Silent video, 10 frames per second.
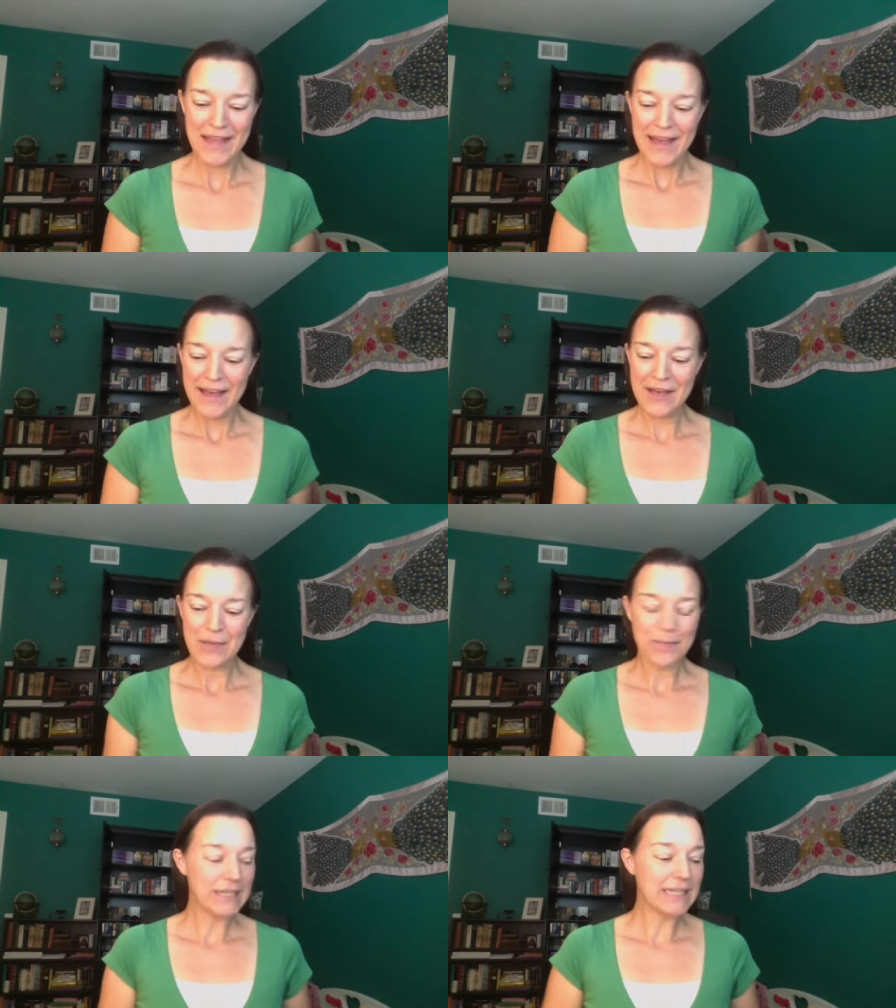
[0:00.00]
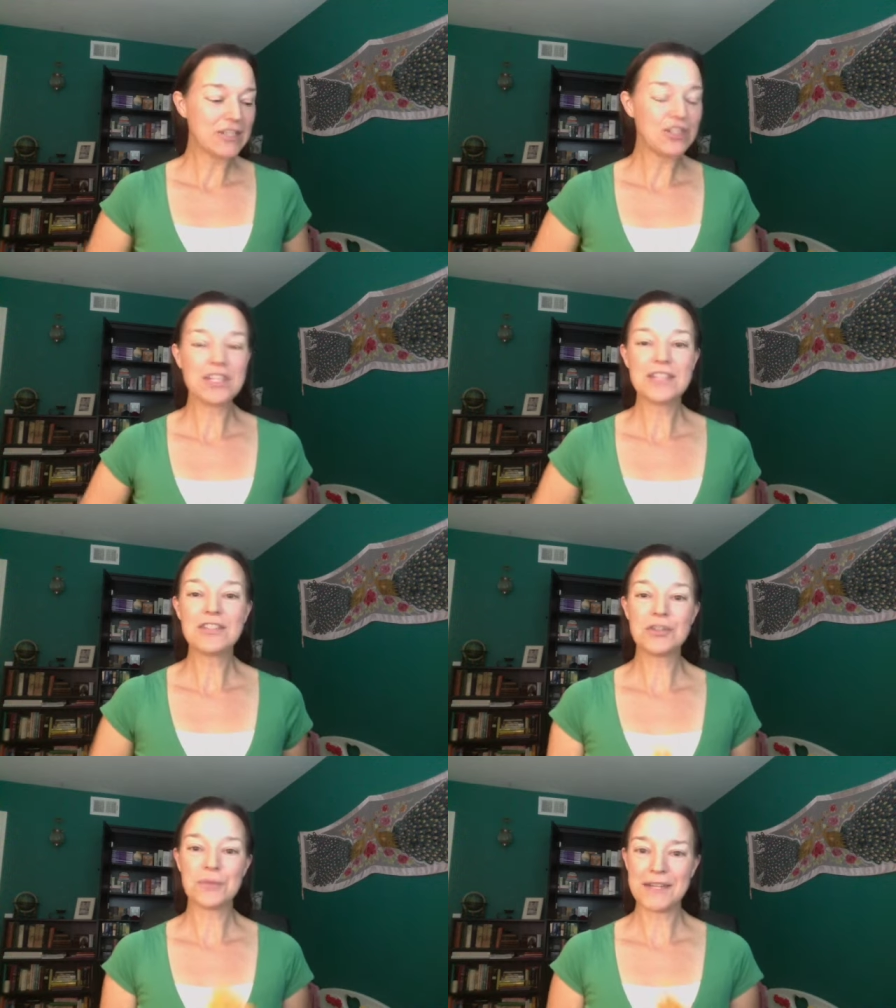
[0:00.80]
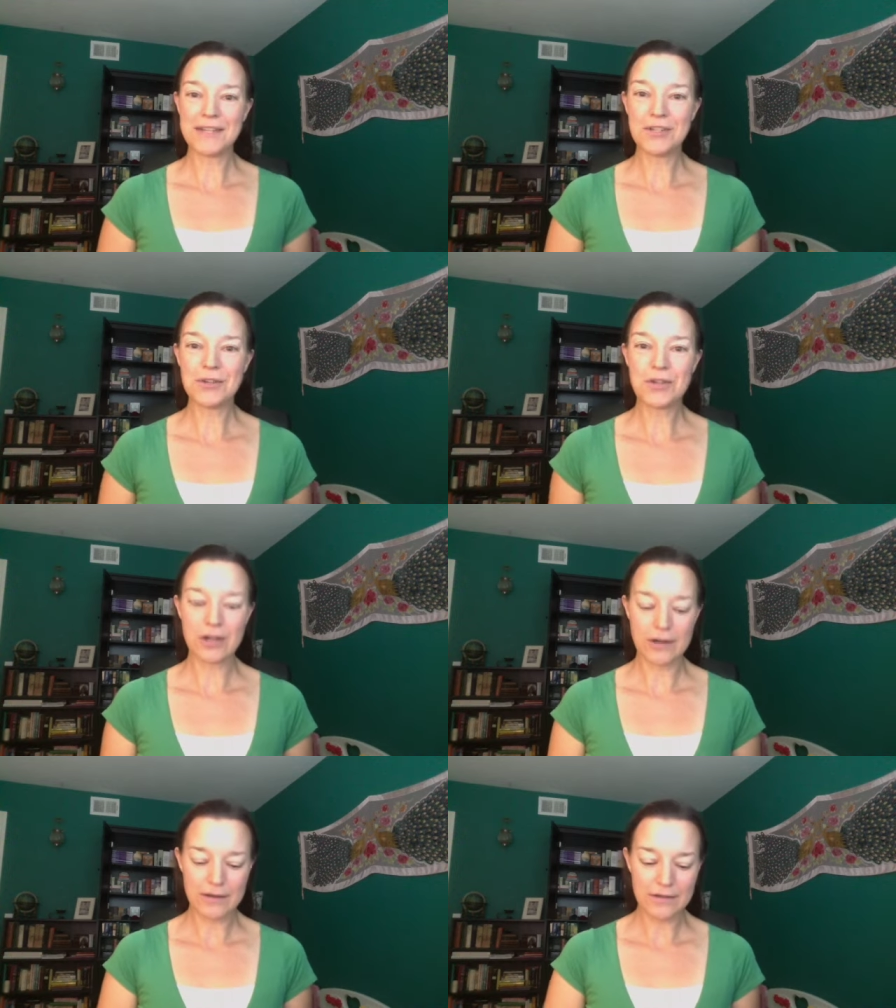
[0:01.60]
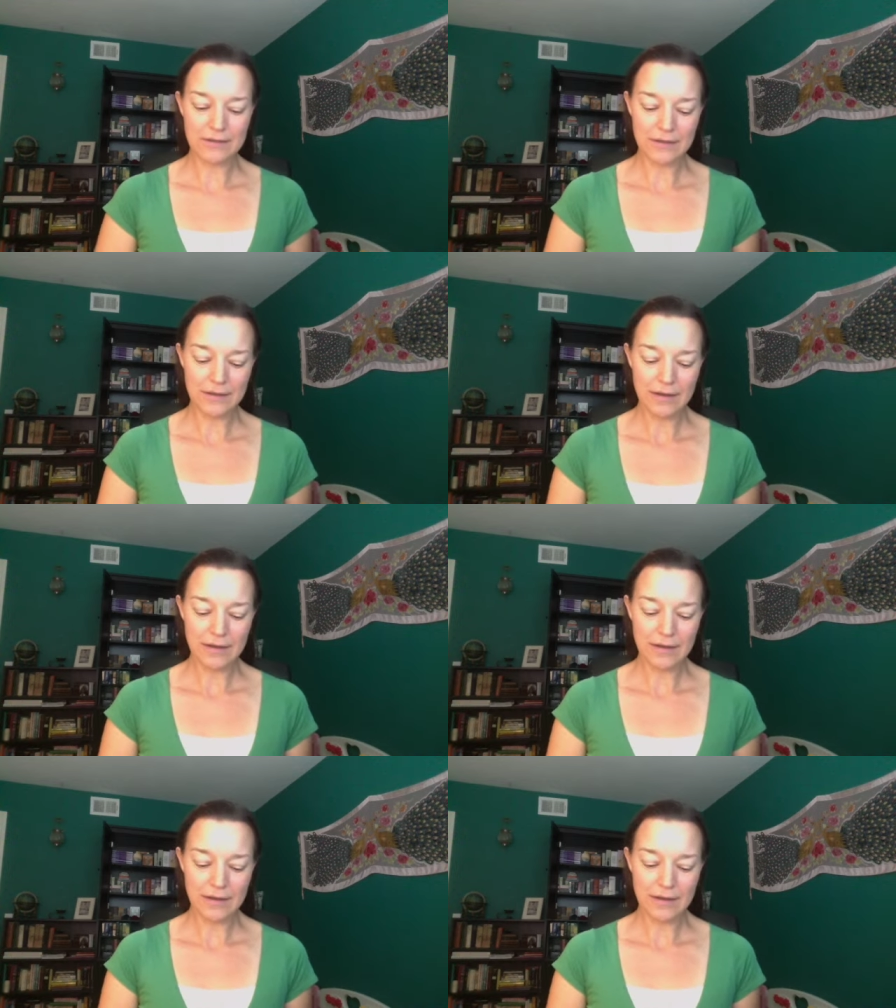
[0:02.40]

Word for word: Um, but it's just 22 cards.